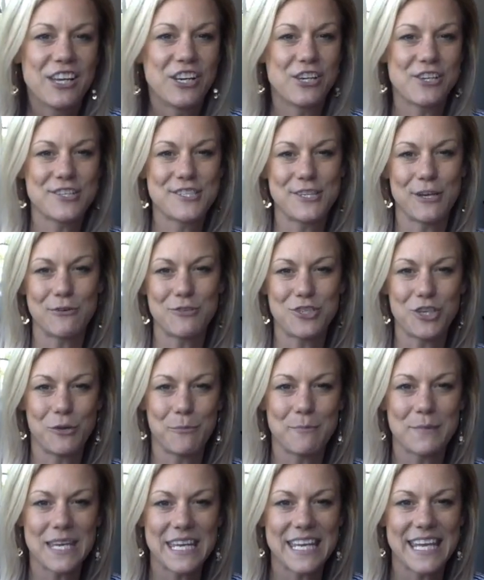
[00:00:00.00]
your
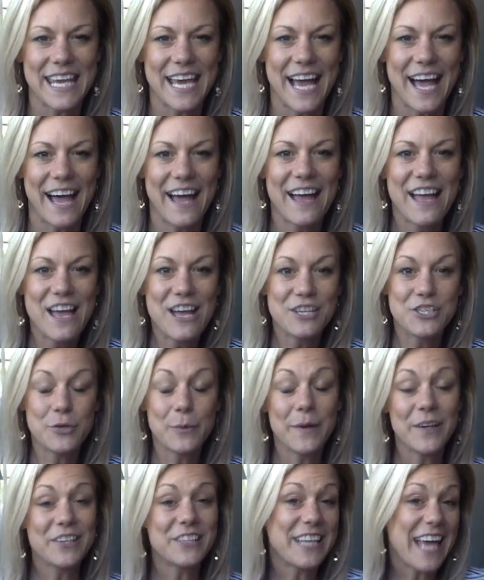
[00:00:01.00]
social media to
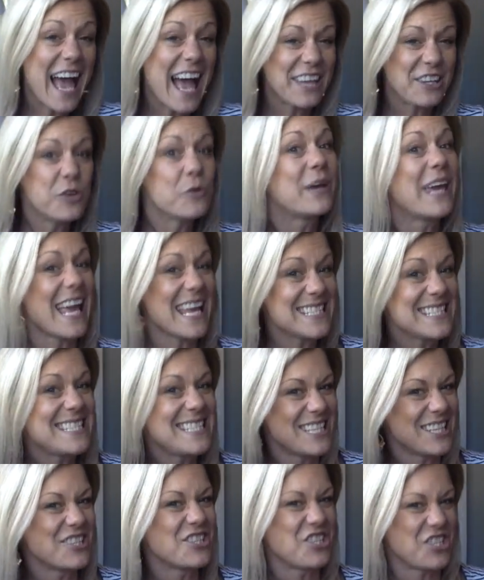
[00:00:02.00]
where, yeah, you can
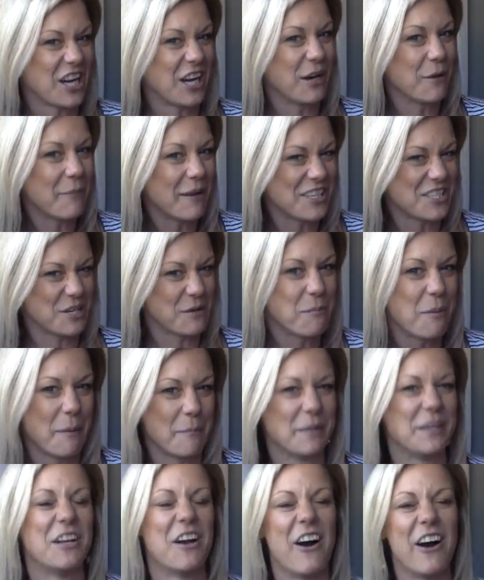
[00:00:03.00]
still share about your
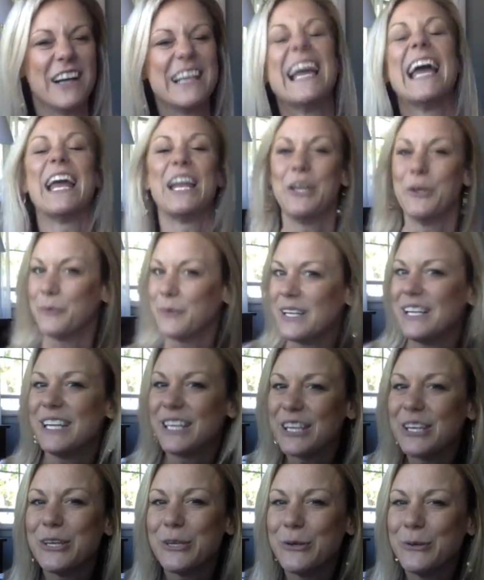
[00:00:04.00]
puppy dog and your really
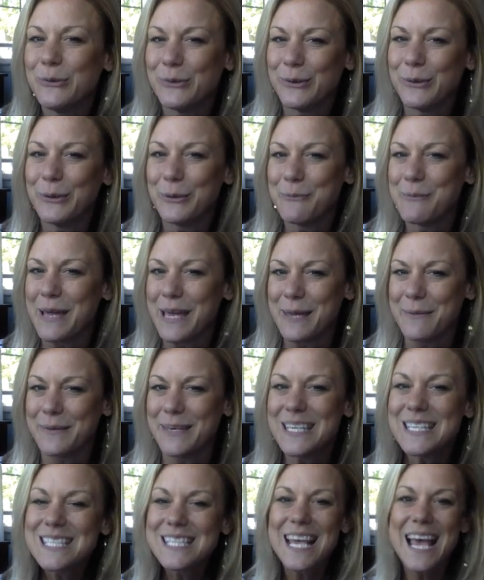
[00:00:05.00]
cute little
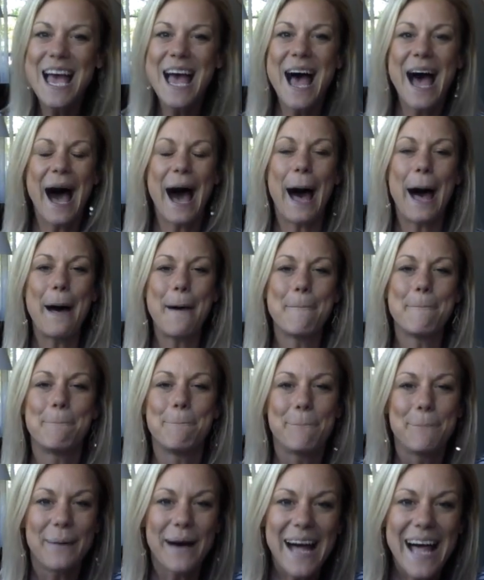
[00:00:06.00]
babies.
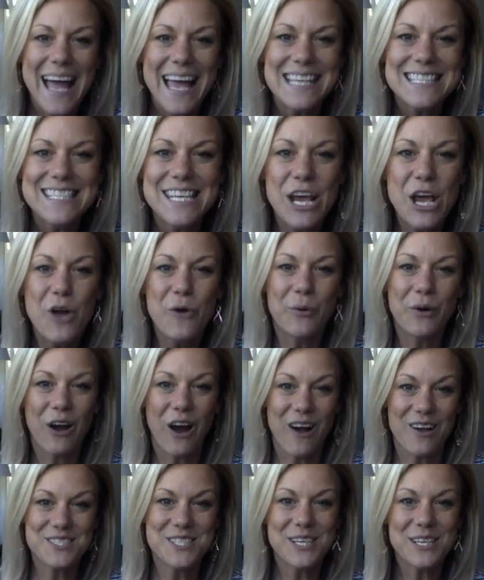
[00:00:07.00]
But we're
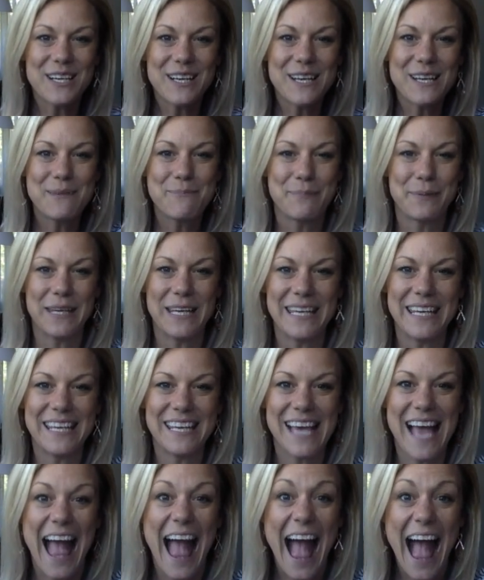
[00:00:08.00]
also going to
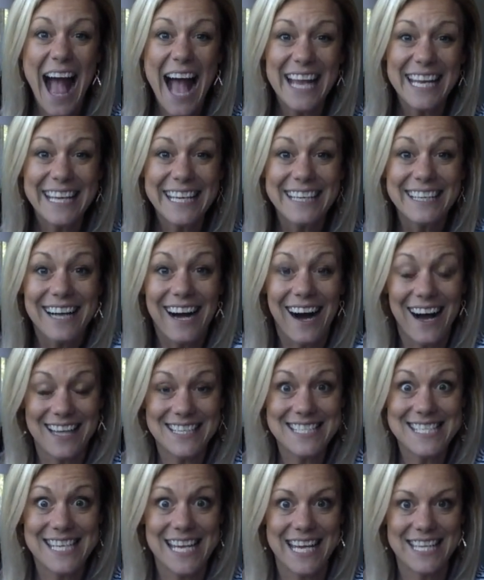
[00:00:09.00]
be adding
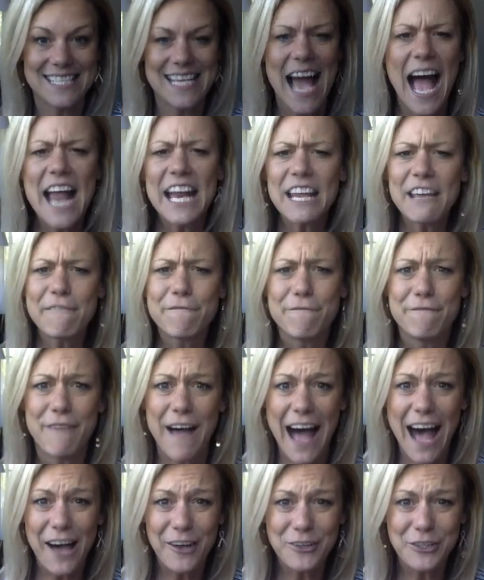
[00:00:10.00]
content, adding
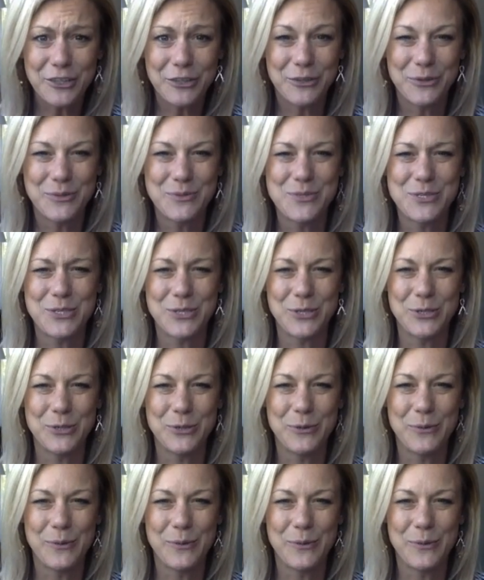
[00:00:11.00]
value to